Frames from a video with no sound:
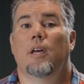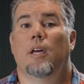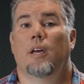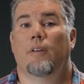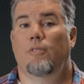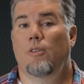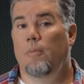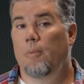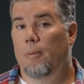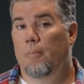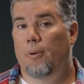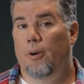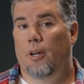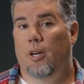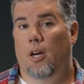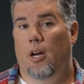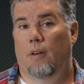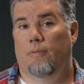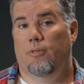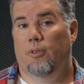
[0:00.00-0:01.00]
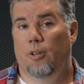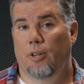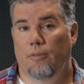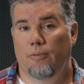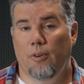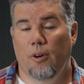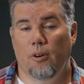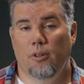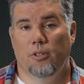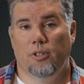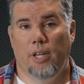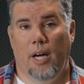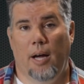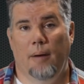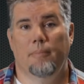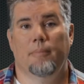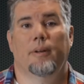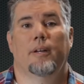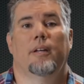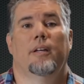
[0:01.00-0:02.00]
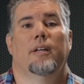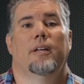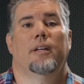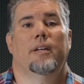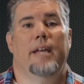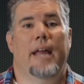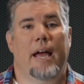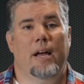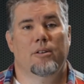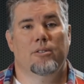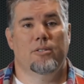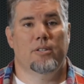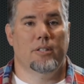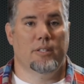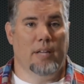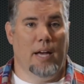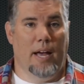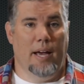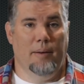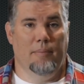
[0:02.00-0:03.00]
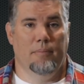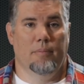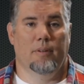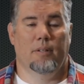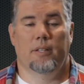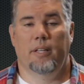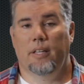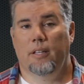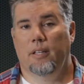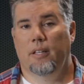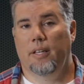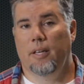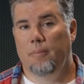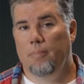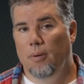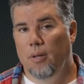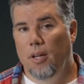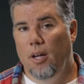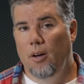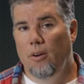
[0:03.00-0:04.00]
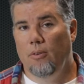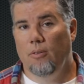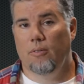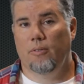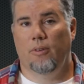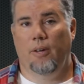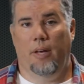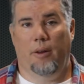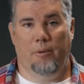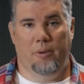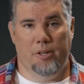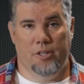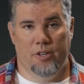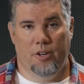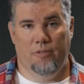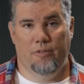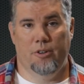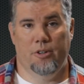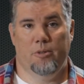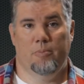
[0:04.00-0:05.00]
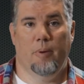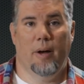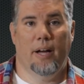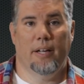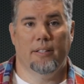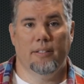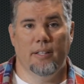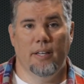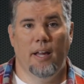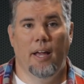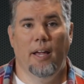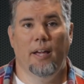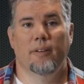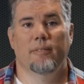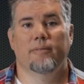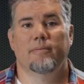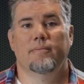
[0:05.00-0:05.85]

If you've been putting off learning Photoshop, now's the time. Click the link below and reserve your spot today.